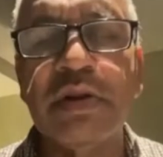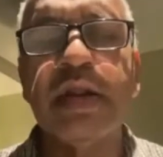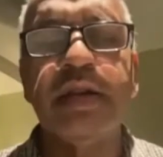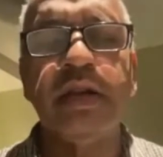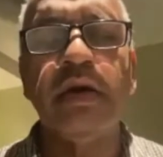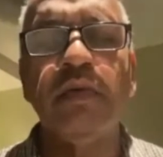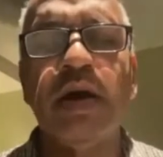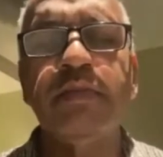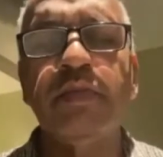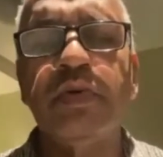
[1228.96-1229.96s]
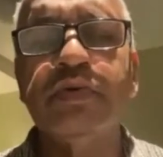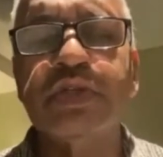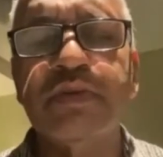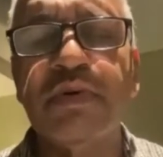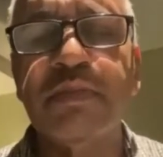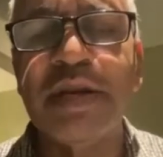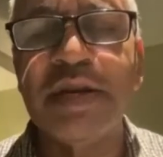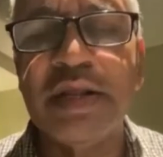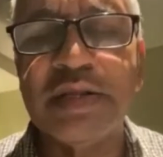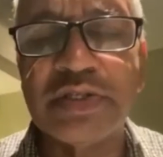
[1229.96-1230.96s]
Right now, I'm going to sit for
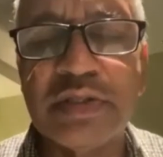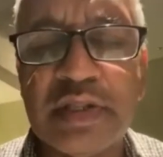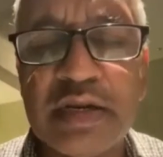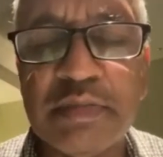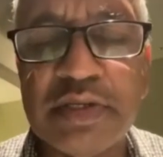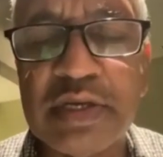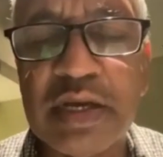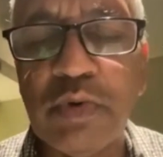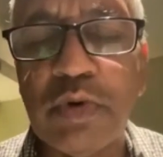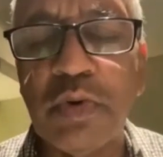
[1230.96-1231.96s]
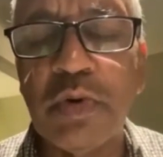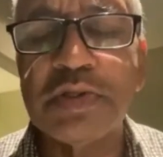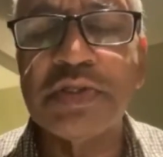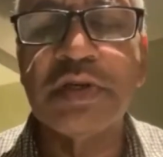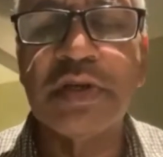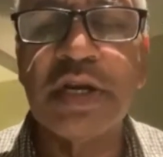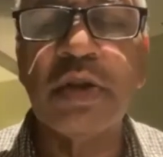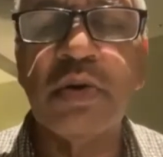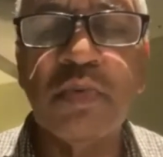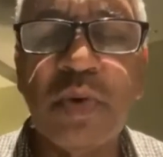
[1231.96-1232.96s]
meditation. That means I want to concentrate
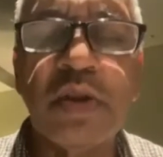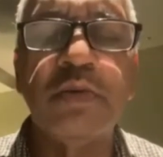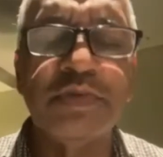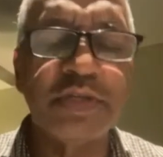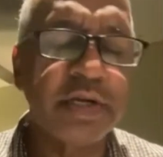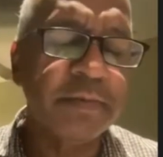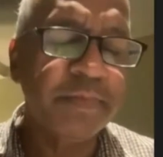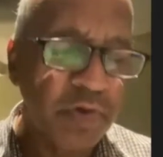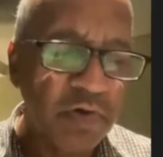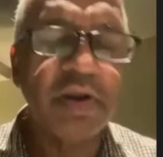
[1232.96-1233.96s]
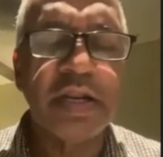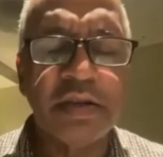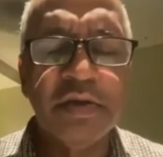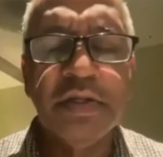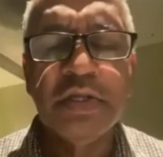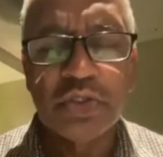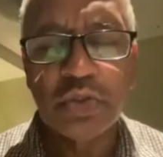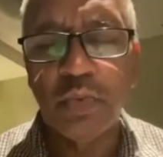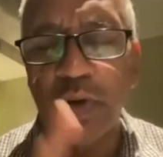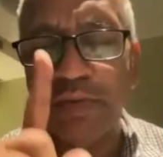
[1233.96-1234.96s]
on one object. All right.
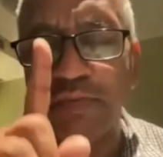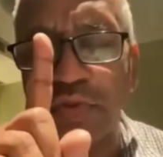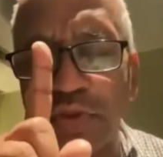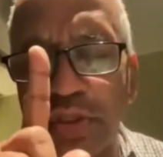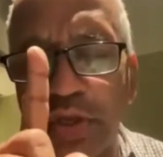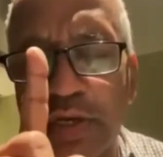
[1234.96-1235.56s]
So one vritti